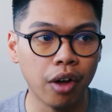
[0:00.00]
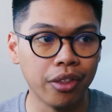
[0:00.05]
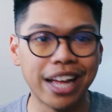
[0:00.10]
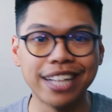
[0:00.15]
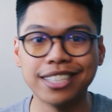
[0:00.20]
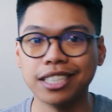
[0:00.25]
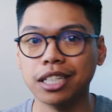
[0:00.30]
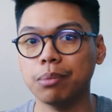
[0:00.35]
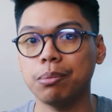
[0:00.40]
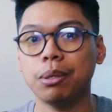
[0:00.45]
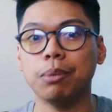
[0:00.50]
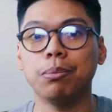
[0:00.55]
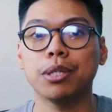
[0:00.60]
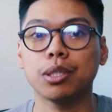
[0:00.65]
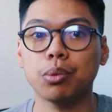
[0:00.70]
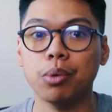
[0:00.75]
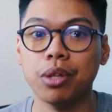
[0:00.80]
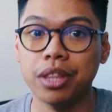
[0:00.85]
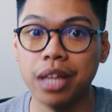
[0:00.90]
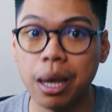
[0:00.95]
That's going to be
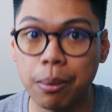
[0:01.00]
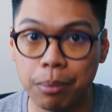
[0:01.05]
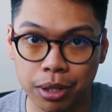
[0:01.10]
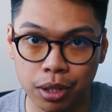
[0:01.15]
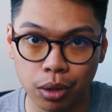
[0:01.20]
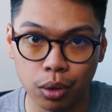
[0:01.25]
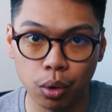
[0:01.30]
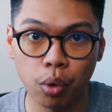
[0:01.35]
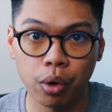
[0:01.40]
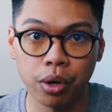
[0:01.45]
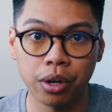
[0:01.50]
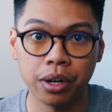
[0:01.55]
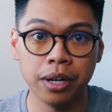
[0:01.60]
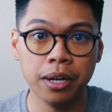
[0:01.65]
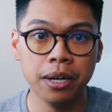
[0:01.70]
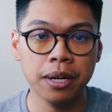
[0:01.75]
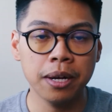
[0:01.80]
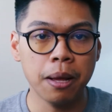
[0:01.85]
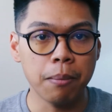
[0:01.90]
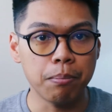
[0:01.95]
between them and the Lord.
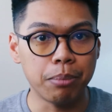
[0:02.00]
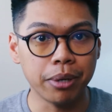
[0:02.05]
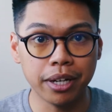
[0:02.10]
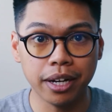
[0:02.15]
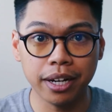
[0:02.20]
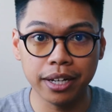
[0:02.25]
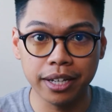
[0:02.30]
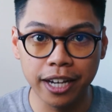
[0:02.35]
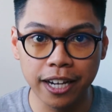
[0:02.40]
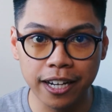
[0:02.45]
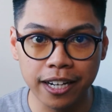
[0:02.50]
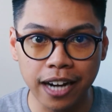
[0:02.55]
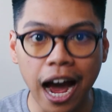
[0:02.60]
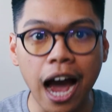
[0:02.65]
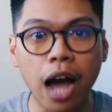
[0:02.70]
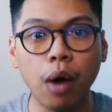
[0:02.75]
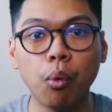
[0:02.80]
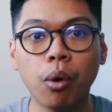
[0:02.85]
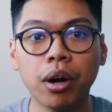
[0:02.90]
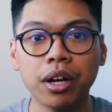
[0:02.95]
But again,
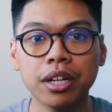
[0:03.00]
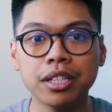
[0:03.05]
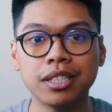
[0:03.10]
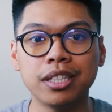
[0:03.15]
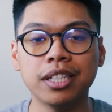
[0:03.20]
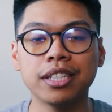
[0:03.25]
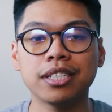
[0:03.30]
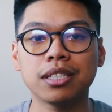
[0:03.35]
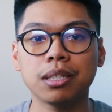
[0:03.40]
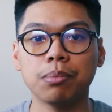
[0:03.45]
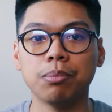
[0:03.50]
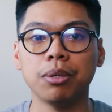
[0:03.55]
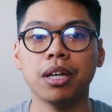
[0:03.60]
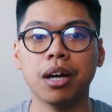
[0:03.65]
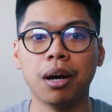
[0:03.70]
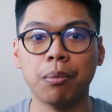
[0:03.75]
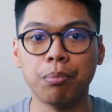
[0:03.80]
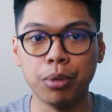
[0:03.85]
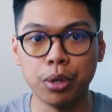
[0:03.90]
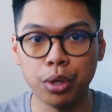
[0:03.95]
I wanted this to be
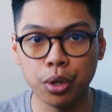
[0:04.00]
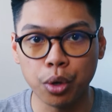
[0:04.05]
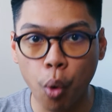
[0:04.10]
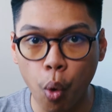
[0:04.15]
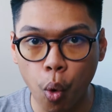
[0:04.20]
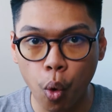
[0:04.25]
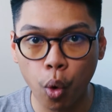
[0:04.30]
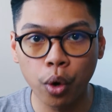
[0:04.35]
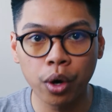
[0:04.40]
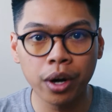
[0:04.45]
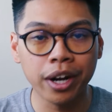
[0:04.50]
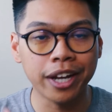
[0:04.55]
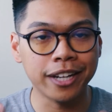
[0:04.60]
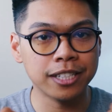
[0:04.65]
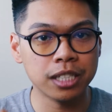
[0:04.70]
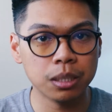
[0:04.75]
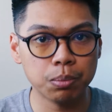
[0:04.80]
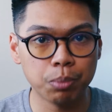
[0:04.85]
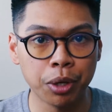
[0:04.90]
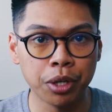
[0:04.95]
a pure
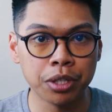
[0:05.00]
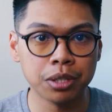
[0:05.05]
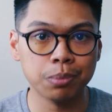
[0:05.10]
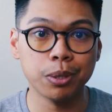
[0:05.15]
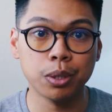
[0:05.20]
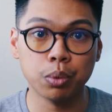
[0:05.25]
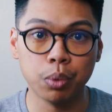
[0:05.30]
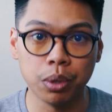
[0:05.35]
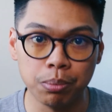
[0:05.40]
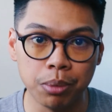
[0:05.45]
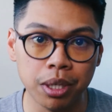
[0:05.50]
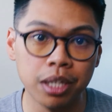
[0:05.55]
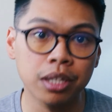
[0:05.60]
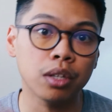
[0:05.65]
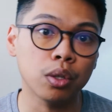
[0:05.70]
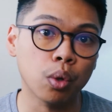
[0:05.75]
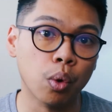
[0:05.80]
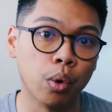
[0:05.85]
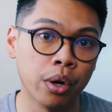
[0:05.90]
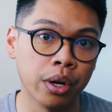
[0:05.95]
experience between me and the
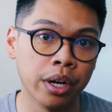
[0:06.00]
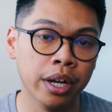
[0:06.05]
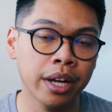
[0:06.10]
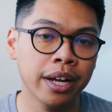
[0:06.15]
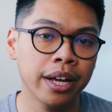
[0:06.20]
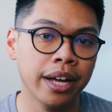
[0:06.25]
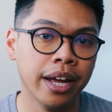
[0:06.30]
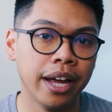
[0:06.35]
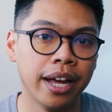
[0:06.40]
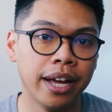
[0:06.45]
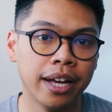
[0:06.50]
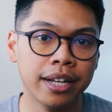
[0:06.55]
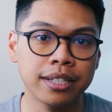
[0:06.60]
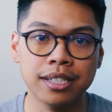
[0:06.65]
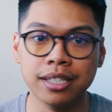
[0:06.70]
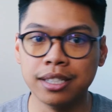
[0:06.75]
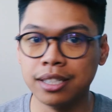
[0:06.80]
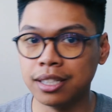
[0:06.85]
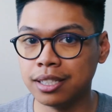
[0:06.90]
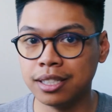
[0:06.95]
Lord and
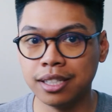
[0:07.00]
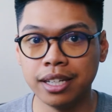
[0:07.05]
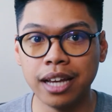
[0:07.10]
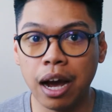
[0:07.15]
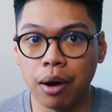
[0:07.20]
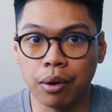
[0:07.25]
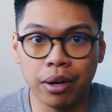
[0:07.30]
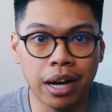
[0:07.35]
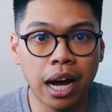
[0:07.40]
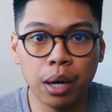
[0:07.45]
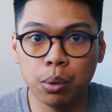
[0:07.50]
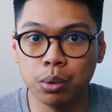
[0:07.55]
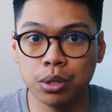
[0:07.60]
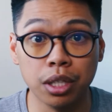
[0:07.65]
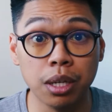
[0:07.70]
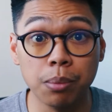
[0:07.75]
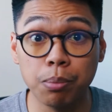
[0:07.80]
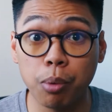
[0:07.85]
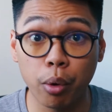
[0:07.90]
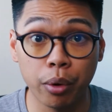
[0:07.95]
just to see how God was
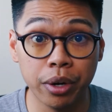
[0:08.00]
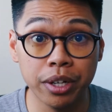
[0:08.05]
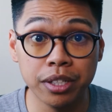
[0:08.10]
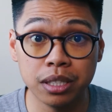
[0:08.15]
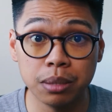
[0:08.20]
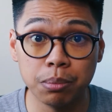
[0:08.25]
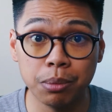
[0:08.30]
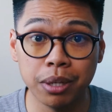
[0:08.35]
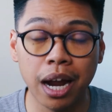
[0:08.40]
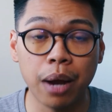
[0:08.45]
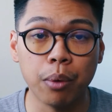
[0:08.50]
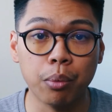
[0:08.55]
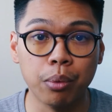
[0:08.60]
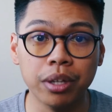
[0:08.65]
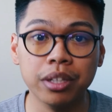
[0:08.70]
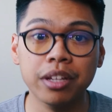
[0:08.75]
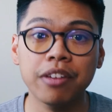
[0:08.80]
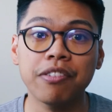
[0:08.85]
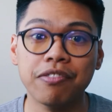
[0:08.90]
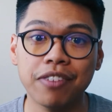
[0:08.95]
going to pour into me. And I
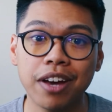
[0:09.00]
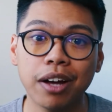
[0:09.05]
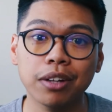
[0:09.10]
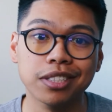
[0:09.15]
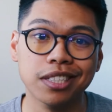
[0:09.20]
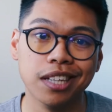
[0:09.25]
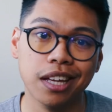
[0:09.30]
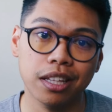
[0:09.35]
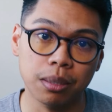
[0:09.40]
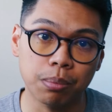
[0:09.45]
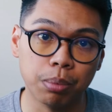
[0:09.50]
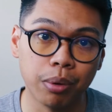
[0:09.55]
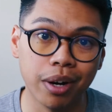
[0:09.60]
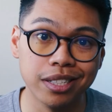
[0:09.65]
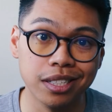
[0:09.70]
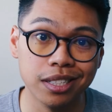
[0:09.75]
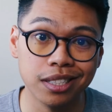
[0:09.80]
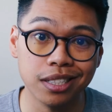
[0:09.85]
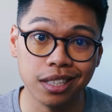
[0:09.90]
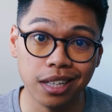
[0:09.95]
really felt the
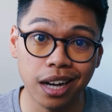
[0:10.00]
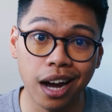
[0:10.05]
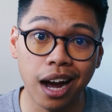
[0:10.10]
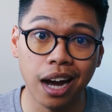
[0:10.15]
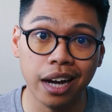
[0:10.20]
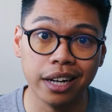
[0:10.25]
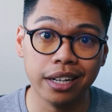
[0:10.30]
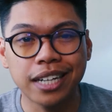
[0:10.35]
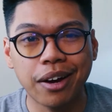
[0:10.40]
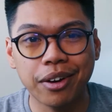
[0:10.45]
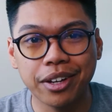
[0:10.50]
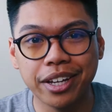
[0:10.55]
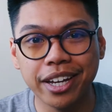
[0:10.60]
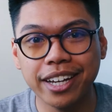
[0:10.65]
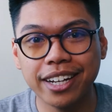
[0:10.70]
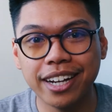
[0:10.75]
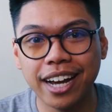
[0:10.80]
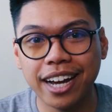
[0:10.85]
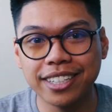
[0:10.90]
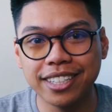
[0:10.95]
presence of God. Now,
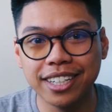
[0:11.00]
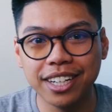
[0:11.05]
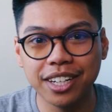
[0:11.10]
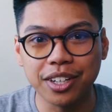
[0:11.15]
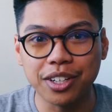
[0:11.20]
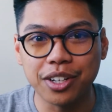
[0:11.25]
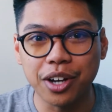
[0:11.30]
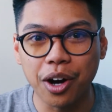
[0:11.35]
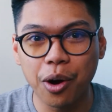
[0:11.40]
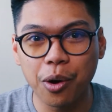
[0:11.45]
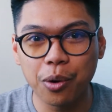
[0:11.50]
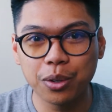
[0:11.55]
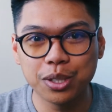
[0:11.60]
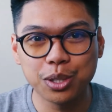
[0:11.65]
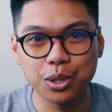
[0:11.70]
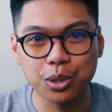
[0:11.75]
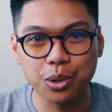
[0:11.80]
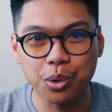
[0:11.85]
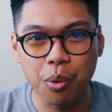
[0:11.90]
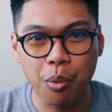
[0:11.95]
again, I didn't go
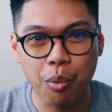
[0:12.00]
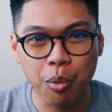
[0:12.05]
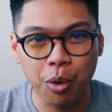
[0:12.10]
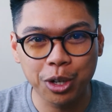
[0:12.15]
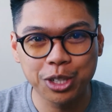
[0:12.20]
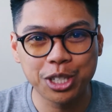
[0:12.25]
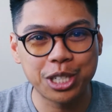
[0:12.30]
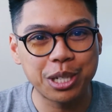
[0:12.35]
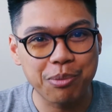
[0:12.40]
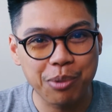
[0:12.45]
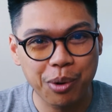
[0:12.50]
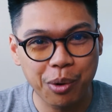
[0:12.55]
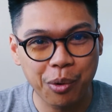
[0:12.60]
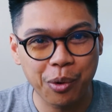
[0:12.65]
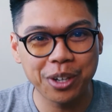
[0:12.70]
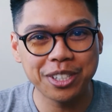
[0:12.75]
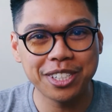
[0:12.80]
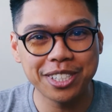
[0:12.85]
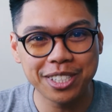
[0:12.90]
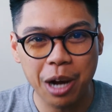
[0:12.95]
to worship
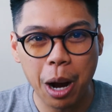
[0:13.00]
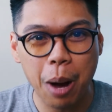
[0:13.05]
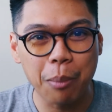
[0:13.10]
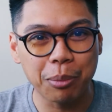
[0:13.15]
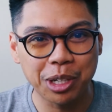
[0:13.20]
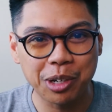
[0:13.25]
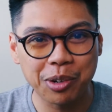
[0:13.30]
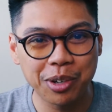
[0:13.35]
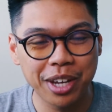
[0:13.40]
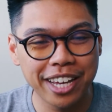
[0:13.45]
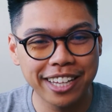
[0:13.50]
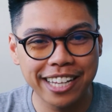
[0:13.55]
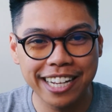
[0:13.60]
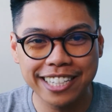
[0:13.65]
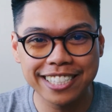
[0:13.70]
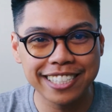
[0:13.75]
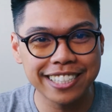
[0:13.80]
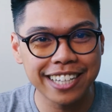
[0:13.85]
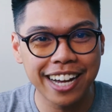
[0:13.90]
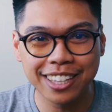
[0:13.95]
Chris Tomlin, okay?
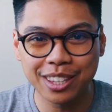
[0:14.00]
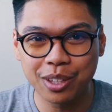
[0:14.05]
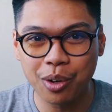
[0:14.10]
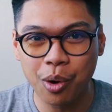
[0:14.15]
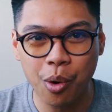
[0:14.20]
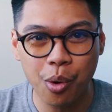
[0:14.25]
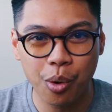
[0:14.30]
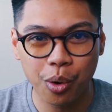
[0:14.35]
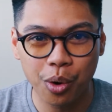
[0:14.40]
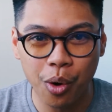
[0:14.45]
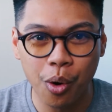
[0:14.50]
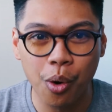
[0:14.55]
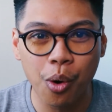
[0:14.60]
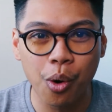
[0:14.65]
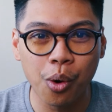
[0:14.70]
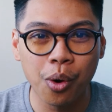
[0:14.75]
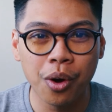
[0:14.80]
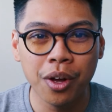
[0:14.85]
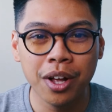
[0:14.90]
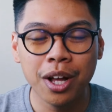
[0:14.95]
That's not the whole
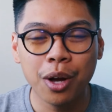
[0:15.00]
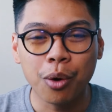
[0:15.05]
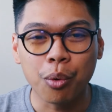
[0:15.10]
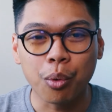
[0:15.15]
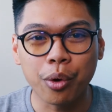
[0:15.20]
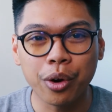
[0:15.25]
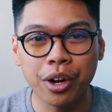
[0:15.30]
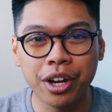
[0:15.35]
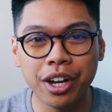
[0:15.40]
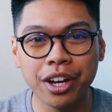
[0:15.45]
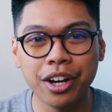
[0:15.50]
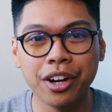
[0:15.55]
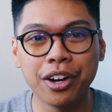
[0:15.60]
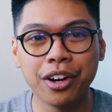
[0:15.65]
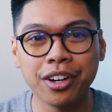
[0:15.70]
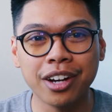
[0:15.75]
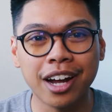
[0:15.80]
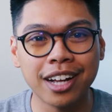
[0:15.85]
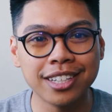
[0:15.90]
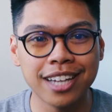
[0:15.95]
goal. We're
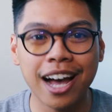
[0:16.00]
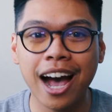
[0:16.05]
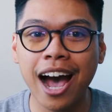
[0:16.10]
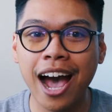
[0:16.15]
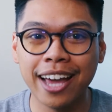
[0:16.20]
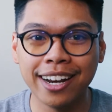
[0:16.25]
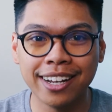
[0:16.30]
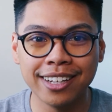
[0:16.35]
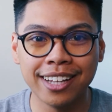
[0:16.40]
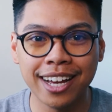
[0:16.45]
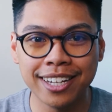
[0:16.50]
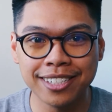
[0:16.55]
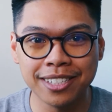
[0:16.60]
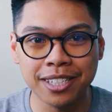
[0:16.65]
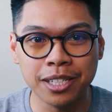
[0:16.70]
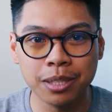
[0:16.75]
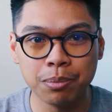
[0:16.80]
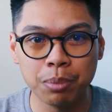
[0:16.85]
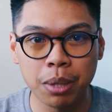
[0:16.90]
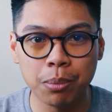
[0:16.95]
here not to idolize
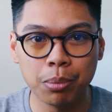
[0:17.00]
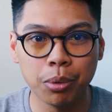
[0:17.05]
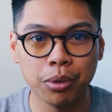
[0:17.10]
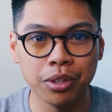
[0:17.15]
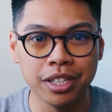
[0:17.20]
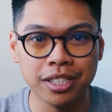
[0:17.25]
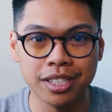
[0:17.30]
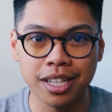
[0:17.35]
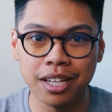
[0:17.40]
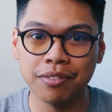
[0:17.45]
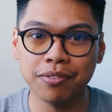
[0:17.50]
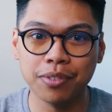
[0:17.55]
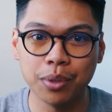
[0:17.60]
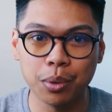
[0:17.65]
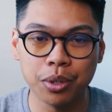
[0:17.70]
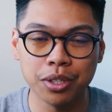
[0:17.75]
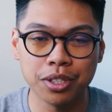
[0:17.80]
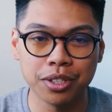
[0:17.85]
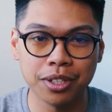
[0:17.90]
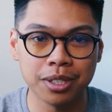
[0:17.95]
these people, these
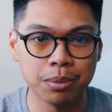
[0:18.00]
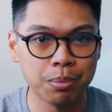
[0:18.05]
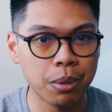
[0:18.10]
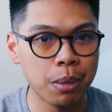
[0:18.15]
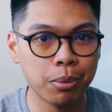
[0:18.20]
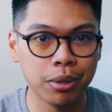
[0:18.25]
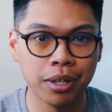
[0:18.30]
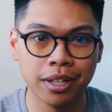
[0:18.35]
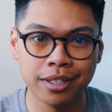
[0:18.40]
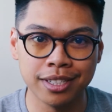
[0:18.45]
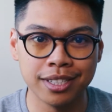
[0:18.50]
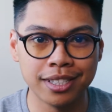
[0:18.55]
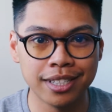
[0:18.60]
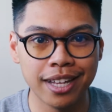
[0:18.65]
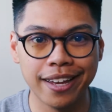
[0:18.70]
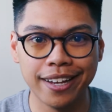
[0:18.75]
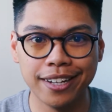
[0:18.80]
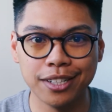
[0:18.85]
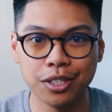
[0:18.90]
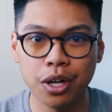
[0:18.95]
influencers, people on the
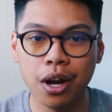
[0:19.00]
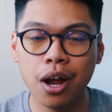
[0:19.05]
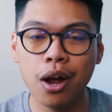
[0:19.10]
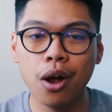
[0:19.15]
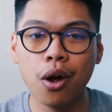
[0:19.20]
stage.